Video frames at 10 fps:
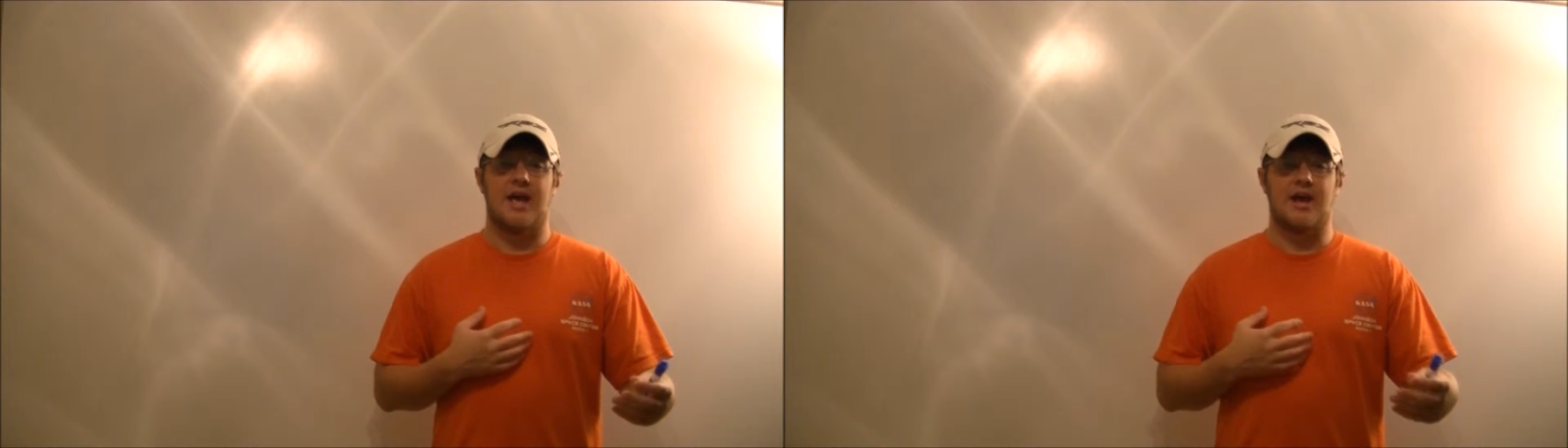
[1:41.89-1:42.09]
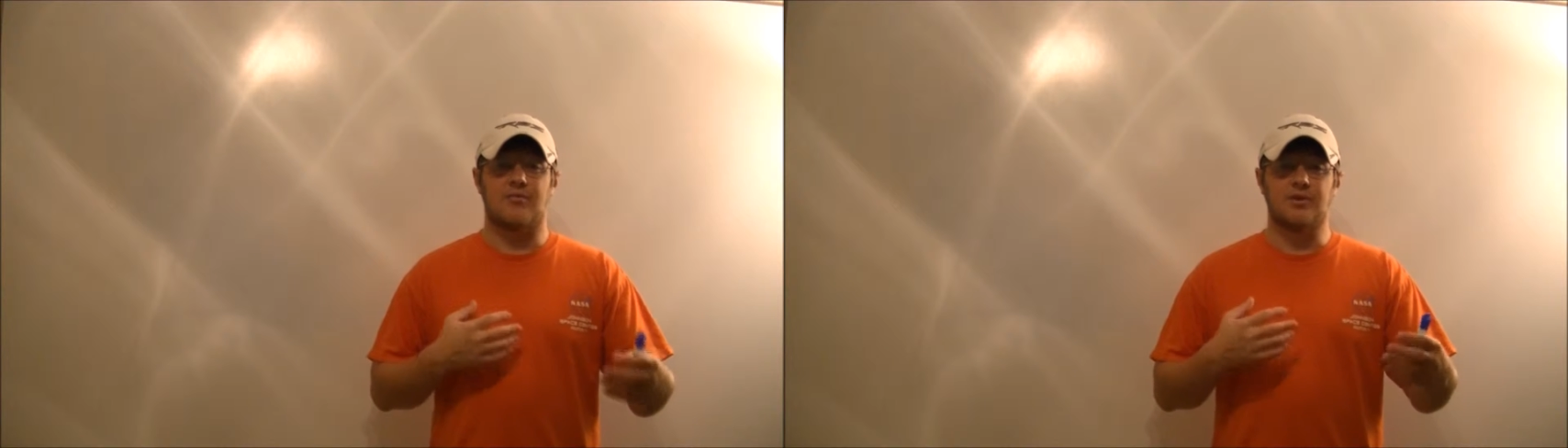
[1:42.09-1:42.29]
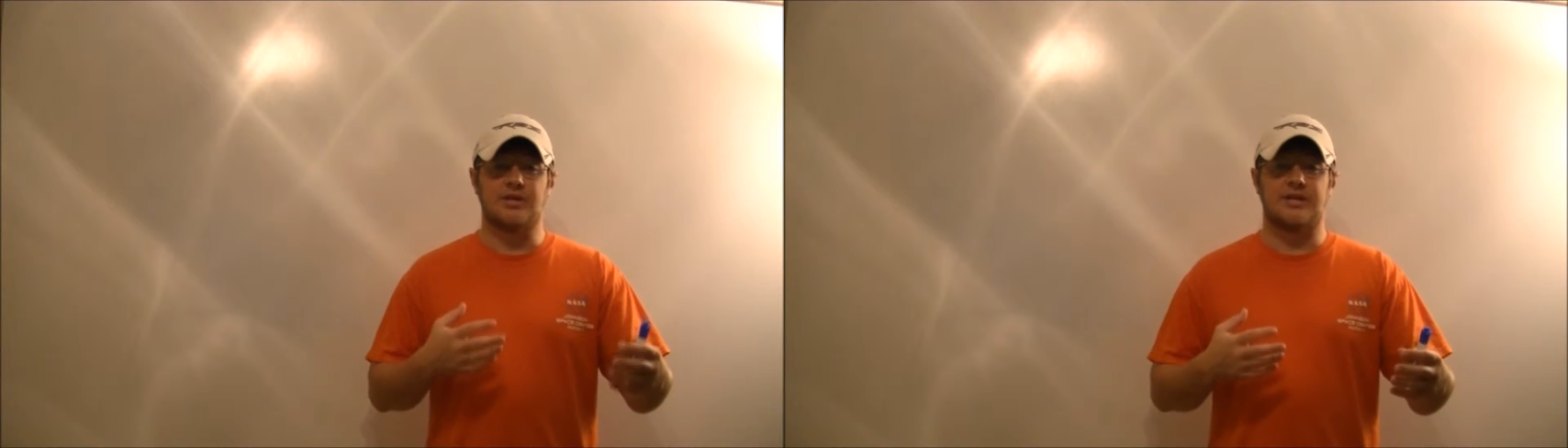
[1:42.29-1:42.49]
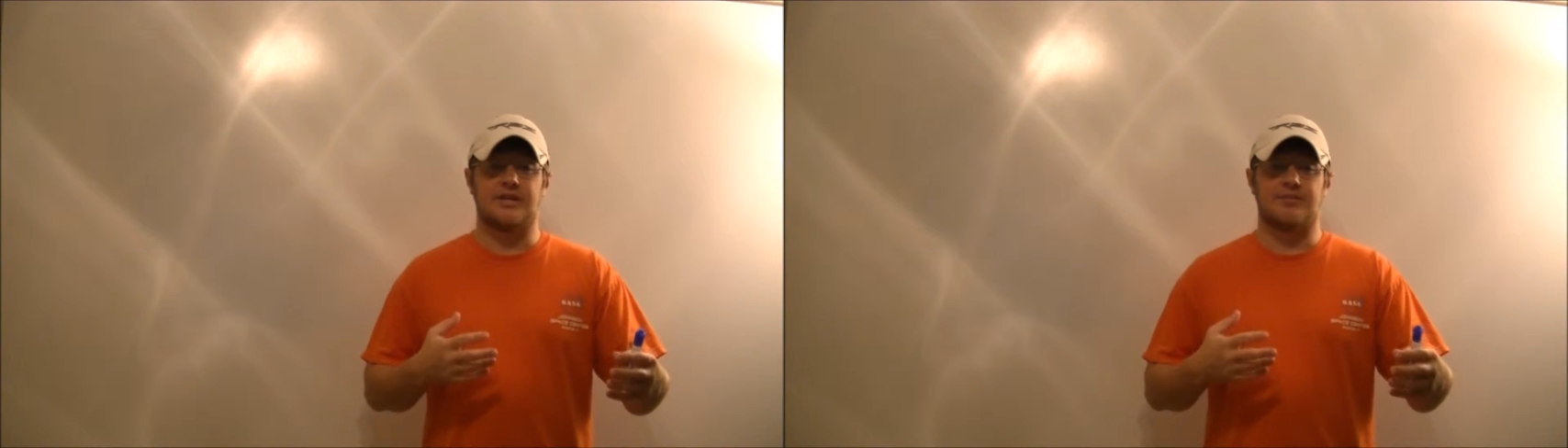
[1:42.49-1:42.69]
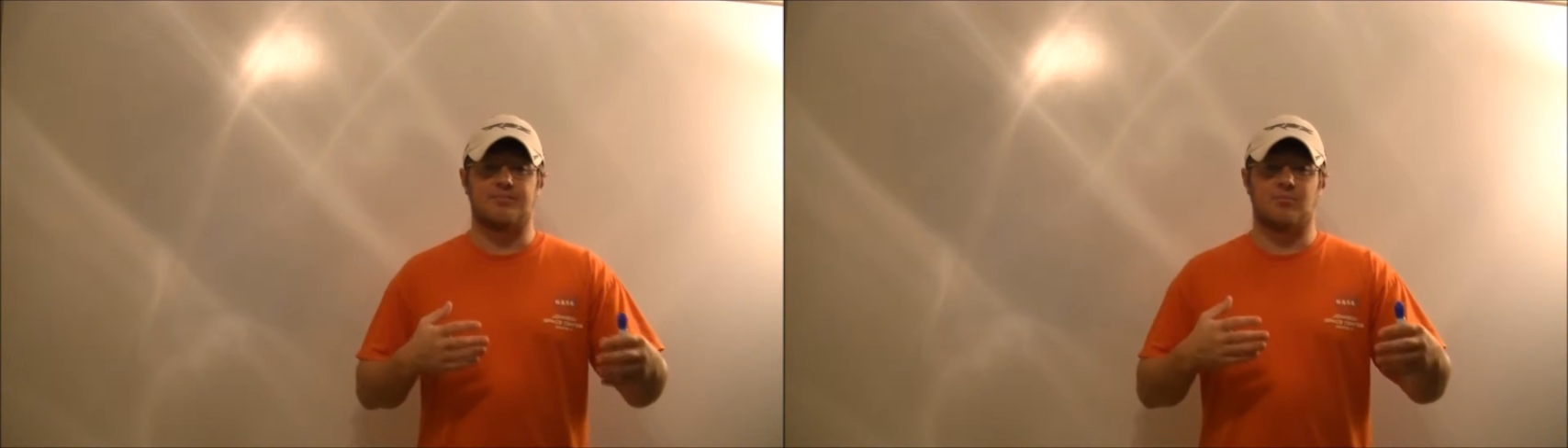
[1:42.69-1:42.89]
And really,
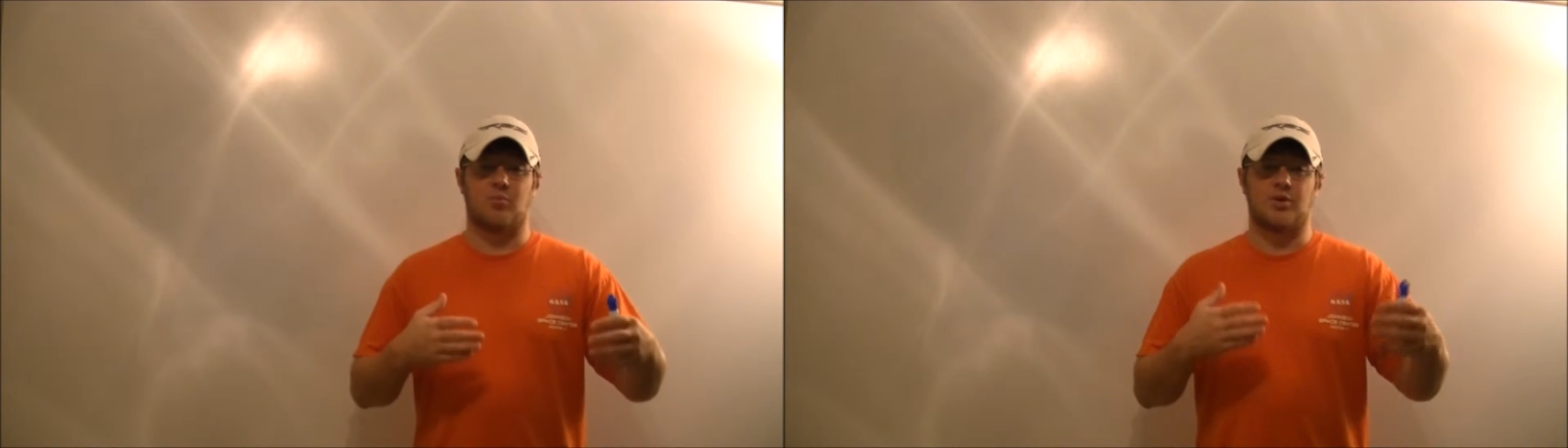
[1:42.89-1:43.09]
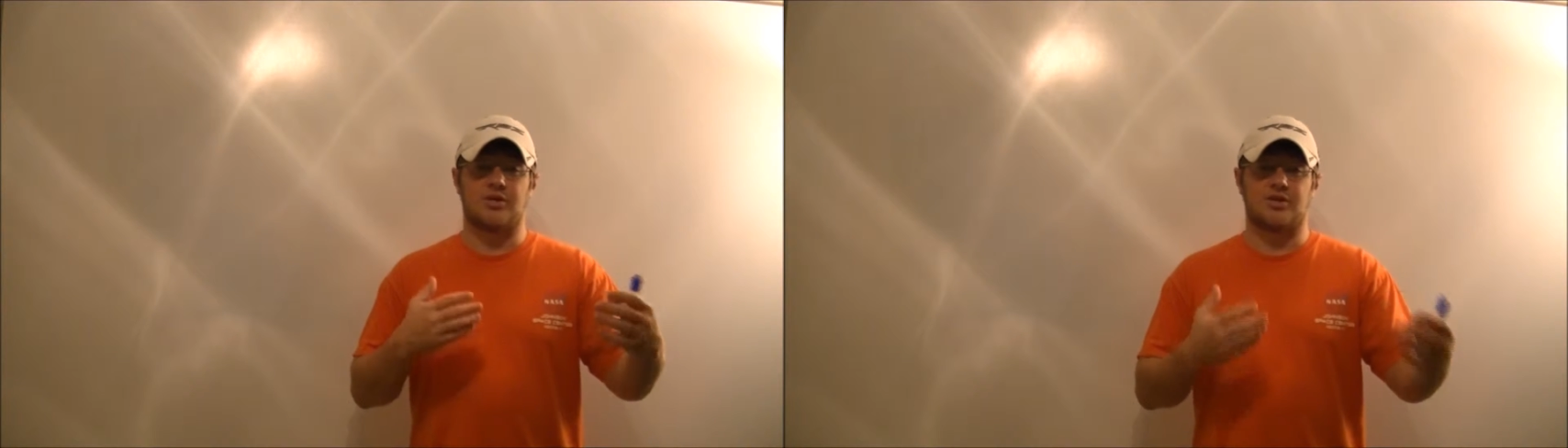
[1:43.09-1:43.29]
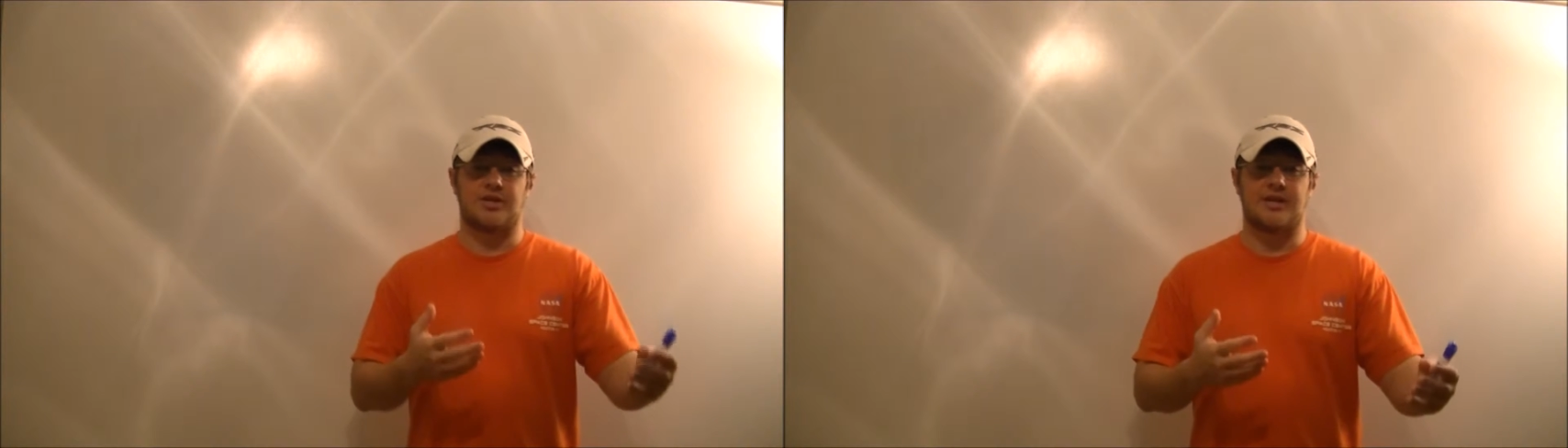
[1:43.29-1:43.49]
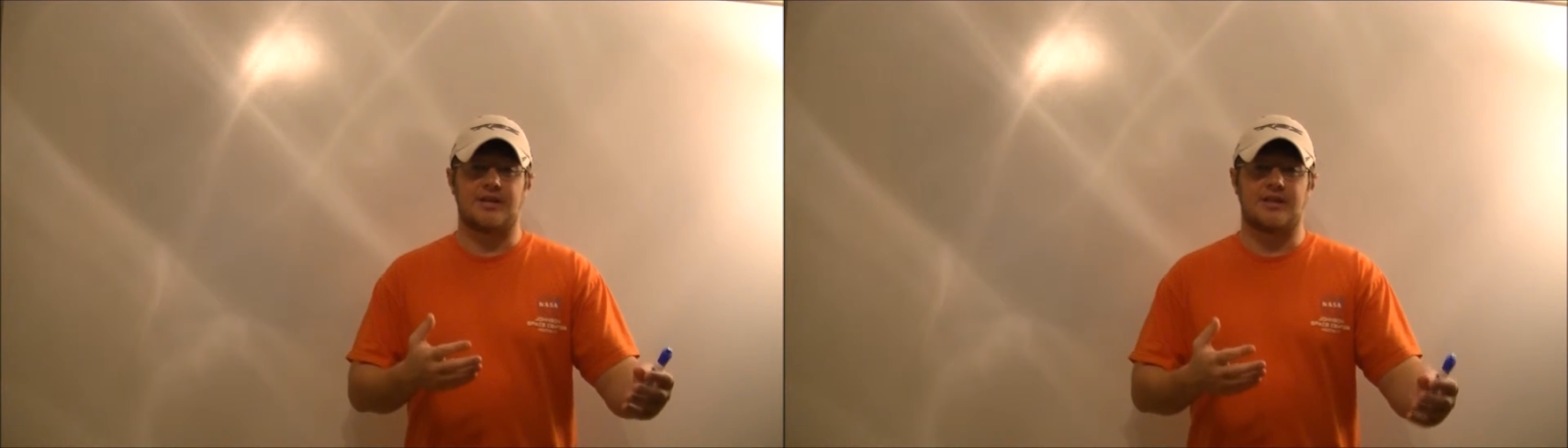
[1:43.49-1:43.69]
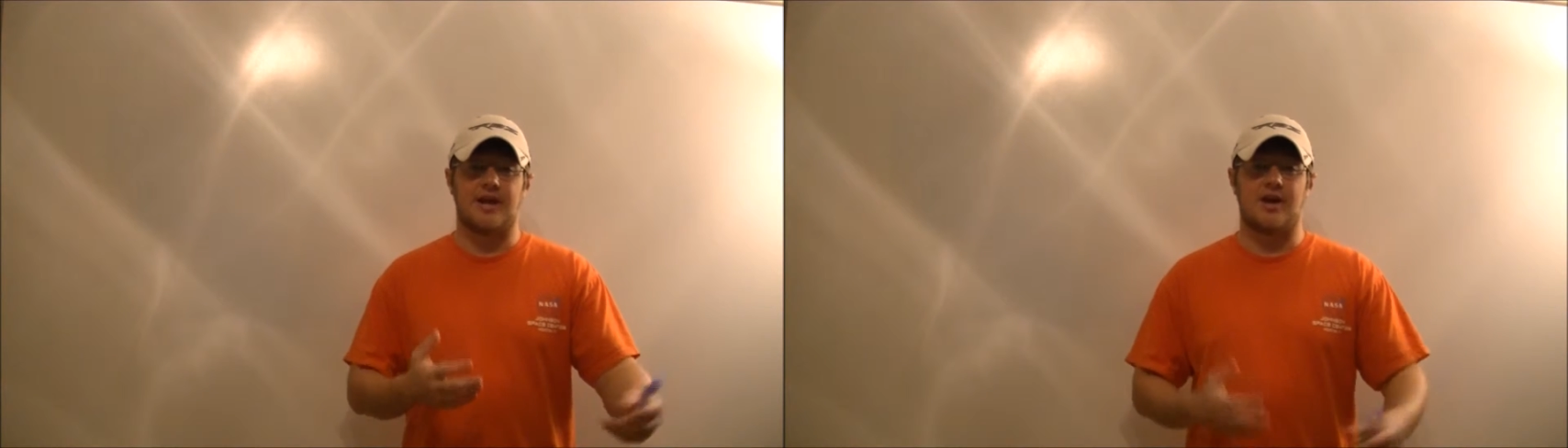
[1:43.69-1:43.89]
what you're
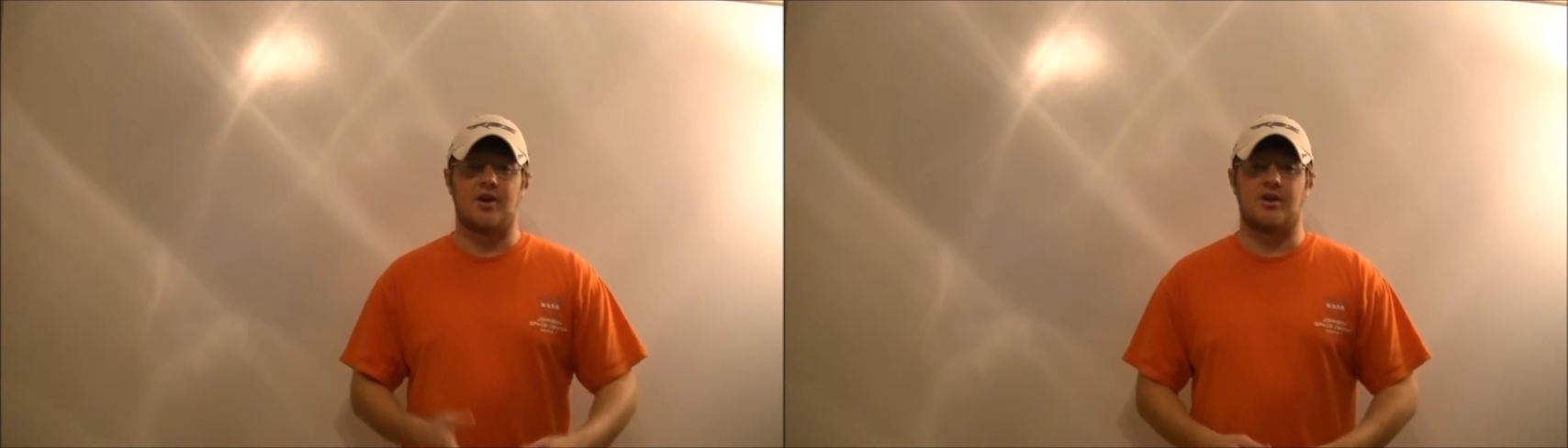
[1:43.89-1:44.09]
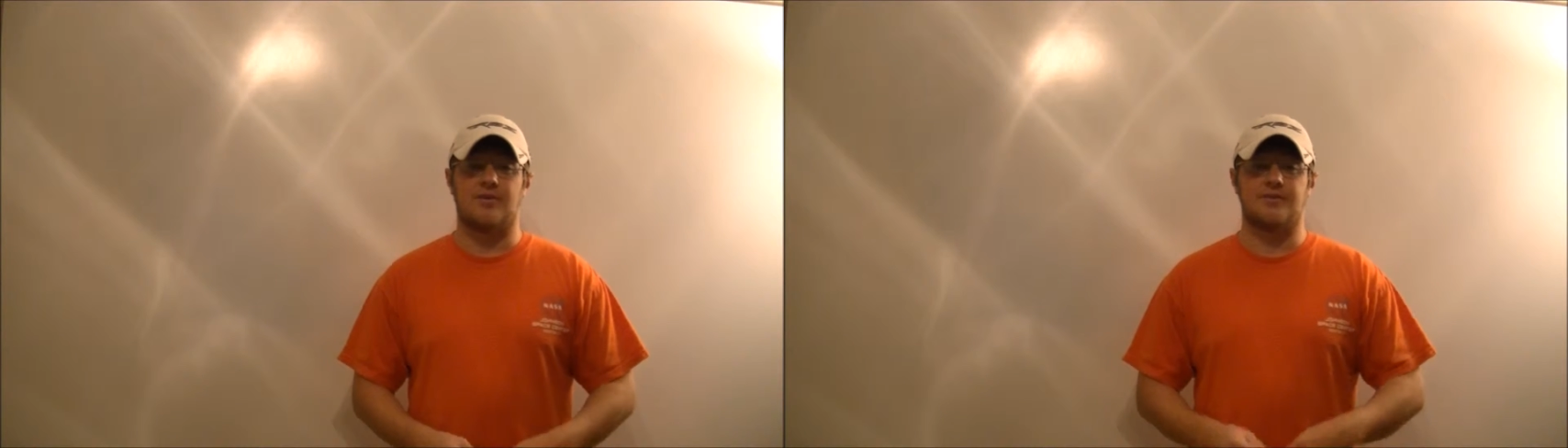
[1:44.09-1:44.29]
getting there,